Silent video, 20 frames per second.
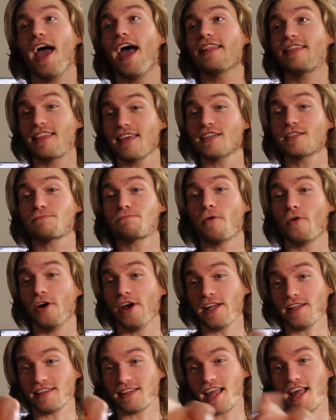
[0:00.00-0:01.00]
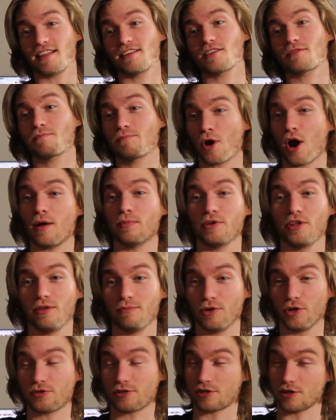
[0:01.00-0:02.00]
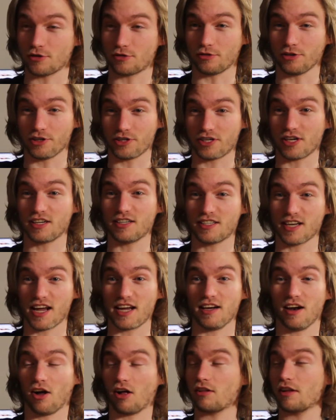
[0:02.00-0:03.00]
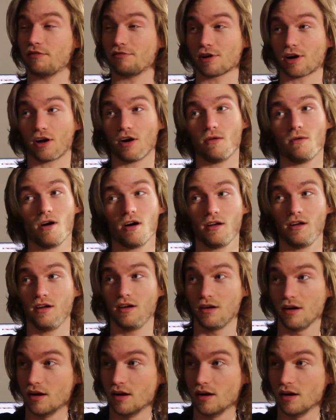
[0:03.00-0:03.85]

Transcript: at this point, that's probably the most interesting date I'll ever go on.